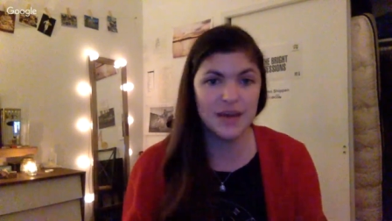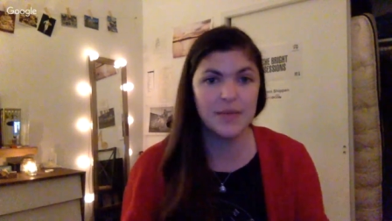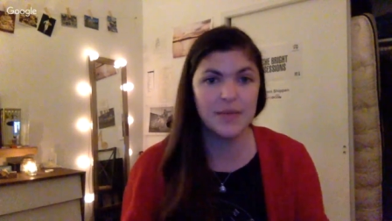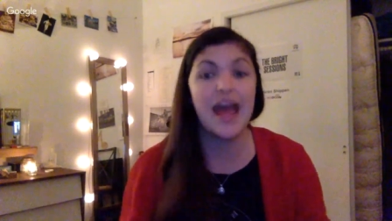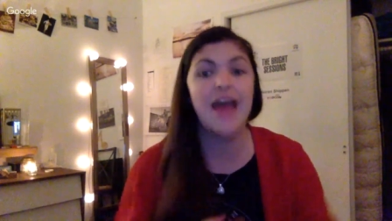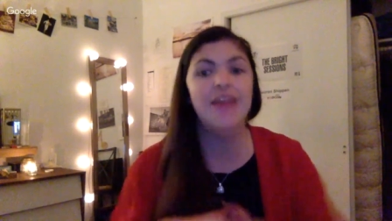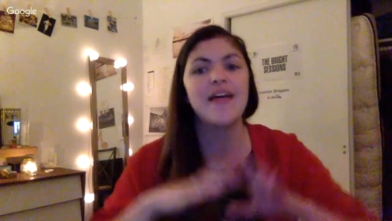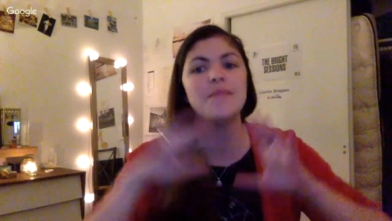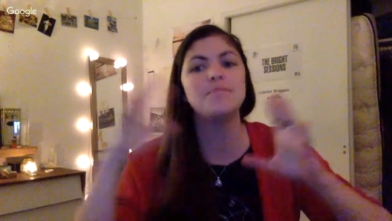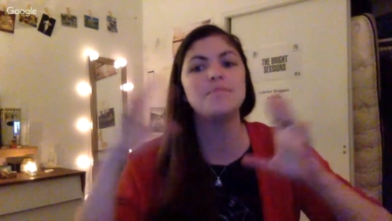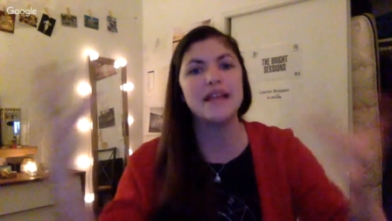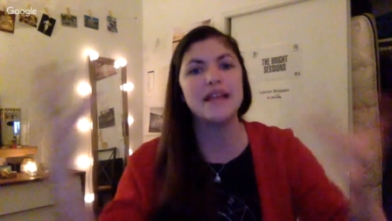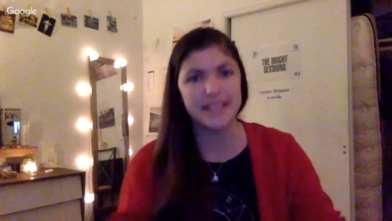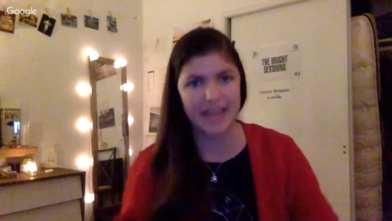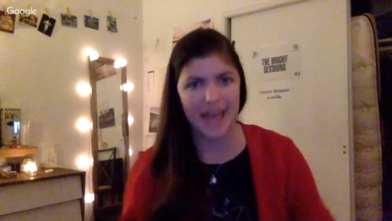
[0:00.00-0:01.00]
I had that
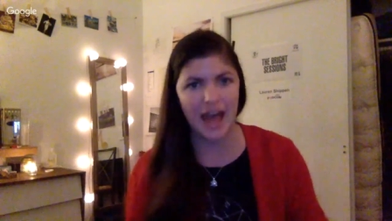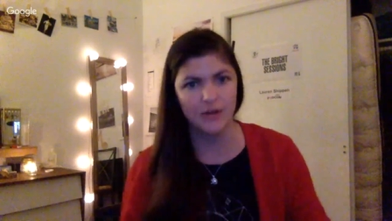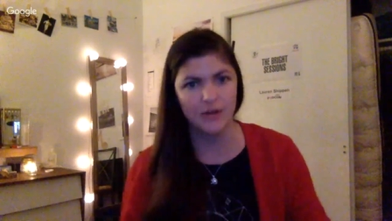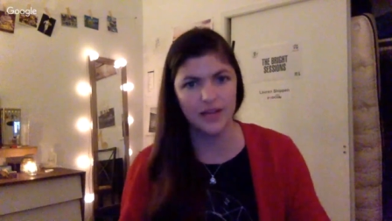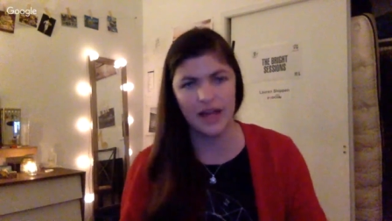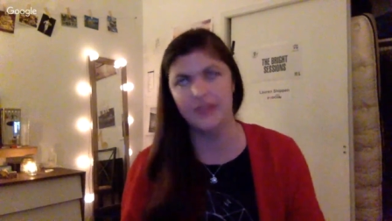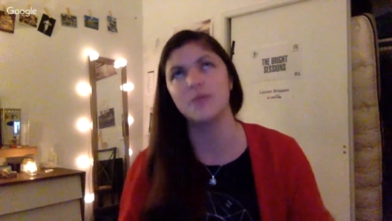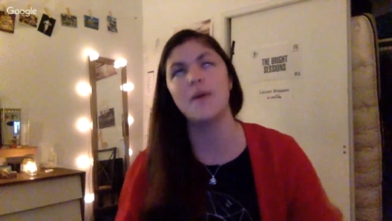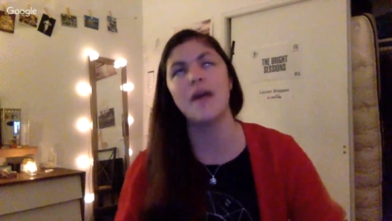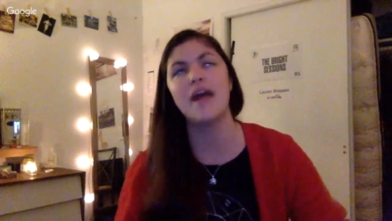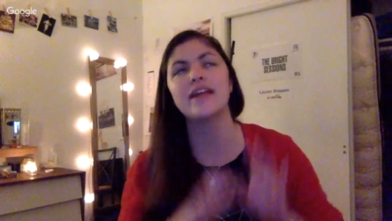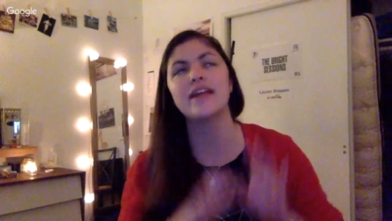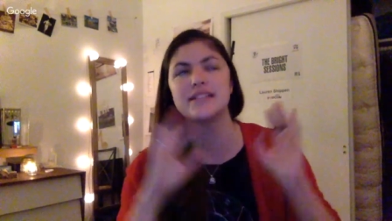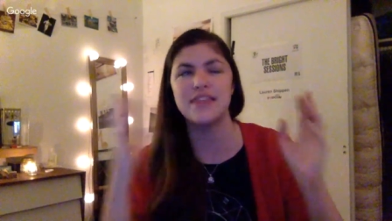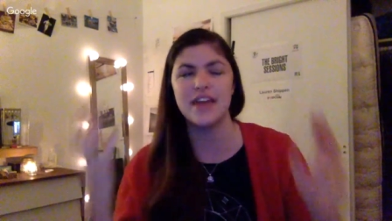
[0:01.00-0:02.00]
basic outline. The way I
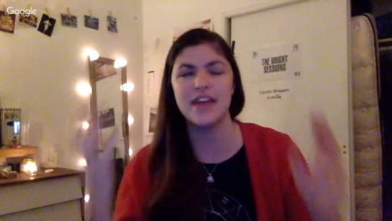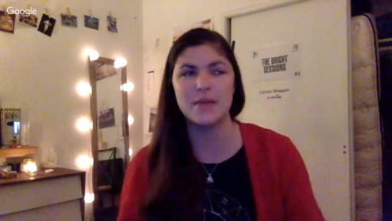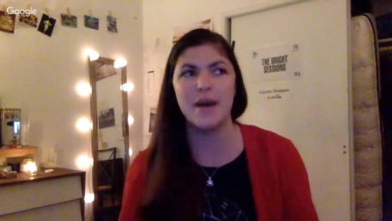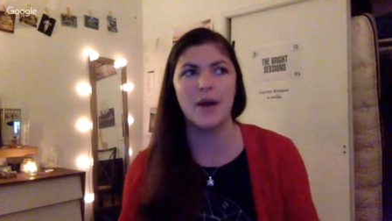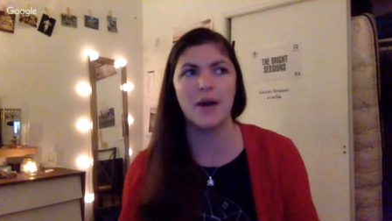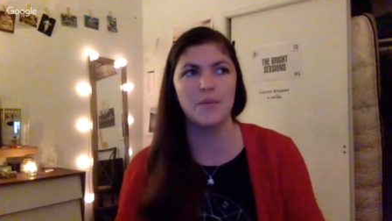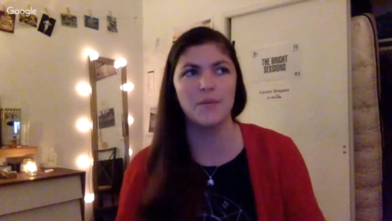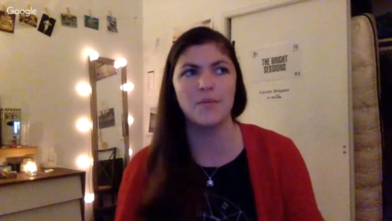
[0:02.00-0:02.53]
like to think about